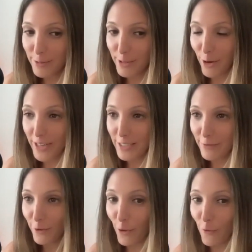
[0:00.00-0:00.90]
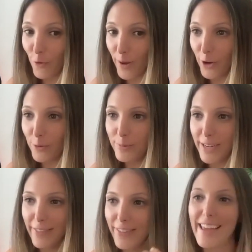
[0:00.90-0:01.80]
We don't yes. like to feel overwhelmed.
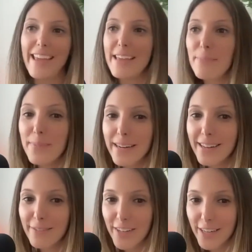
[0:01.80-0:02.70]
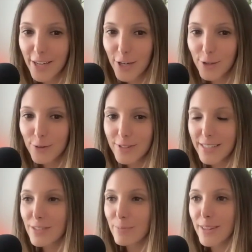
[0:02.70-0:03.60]
And the yeah. eight minute videos
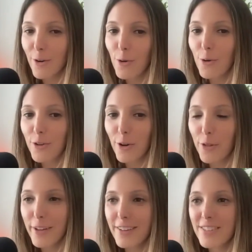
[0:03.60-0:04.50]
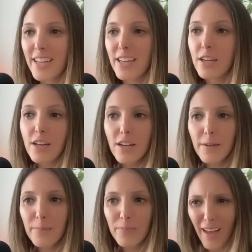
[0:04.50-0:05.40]
gives me yep. the whole little thing. It's like,
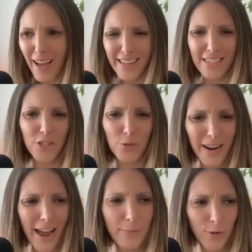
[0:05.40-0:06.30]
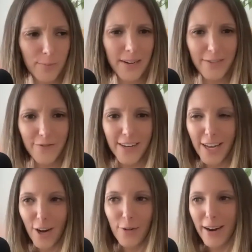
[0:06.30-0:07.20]
I can do a nine more minute
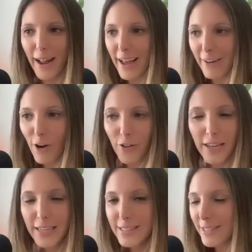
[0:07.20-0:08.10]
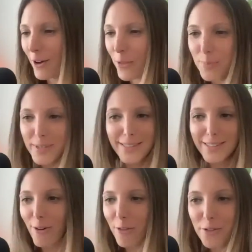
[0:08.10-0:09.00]
video and I have yep. all the kids and all the business
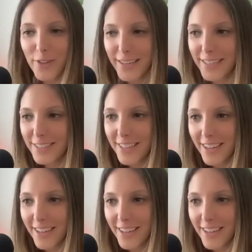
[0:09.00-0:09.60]
and all the things.